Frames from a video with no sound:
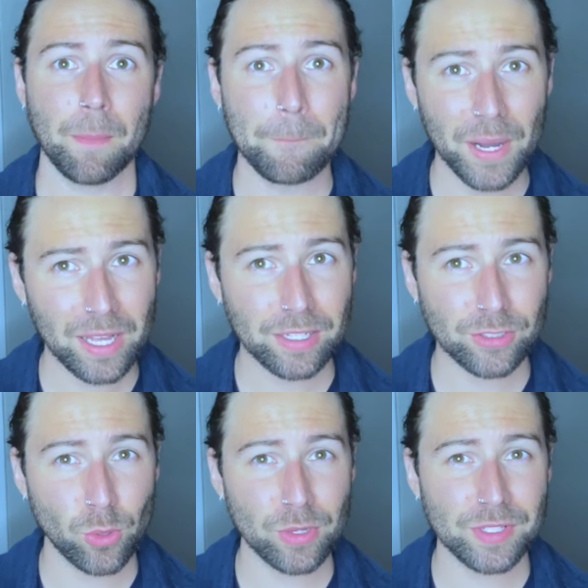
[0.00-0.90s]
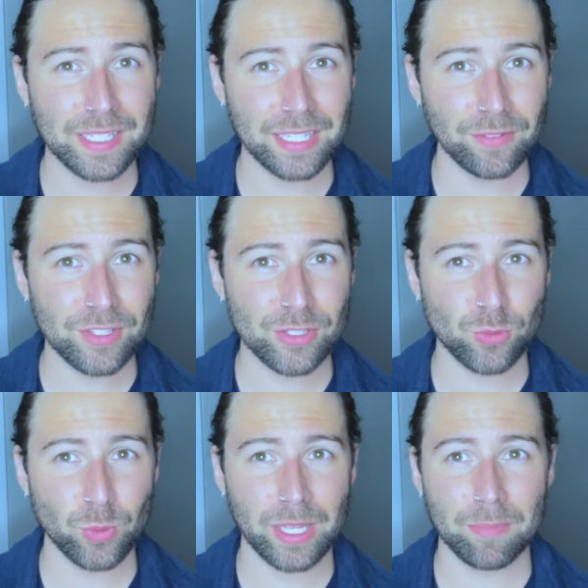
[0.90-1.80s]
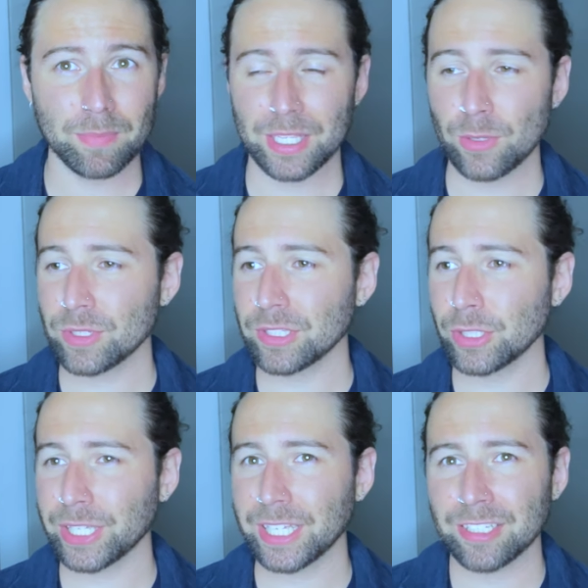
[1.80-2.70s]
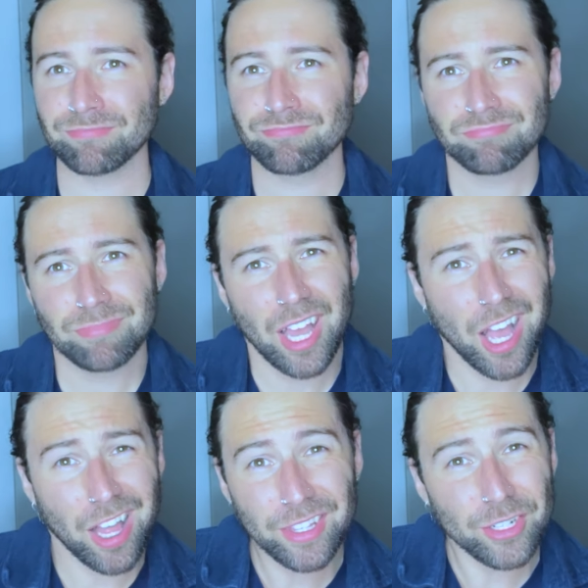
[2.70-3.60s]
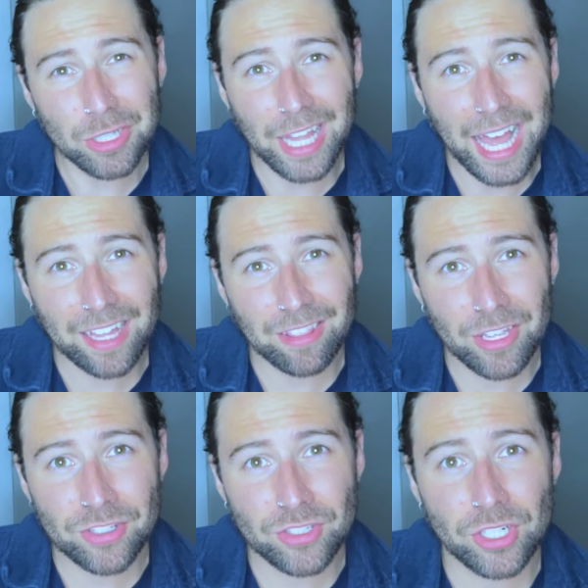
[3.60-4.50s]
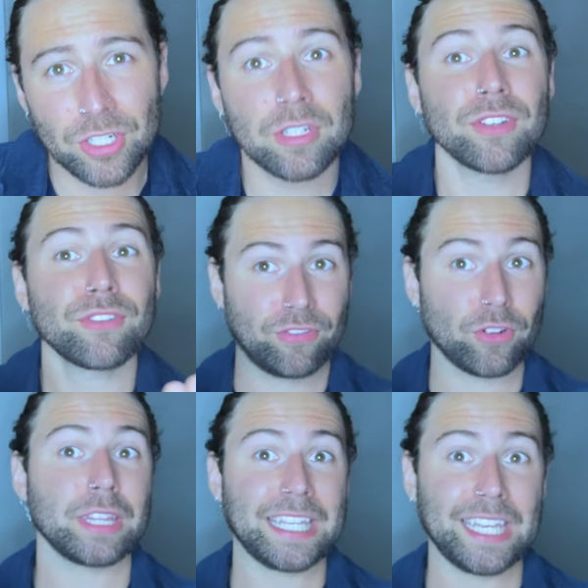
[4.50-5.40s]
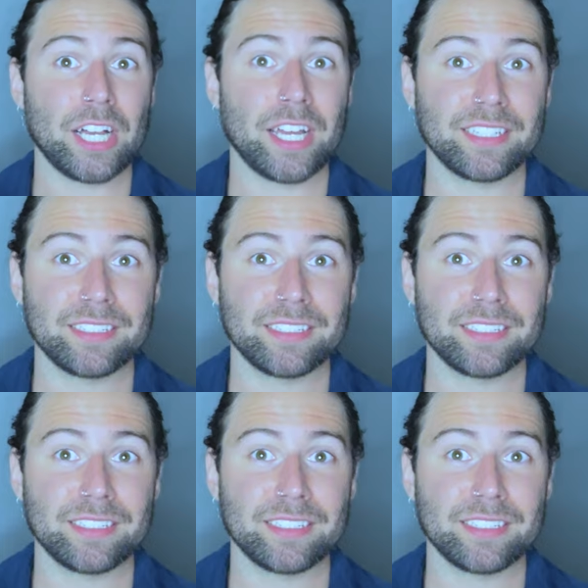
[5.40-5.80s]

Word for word: but towards the end of his swim, he was looking a little lackluster for Leon,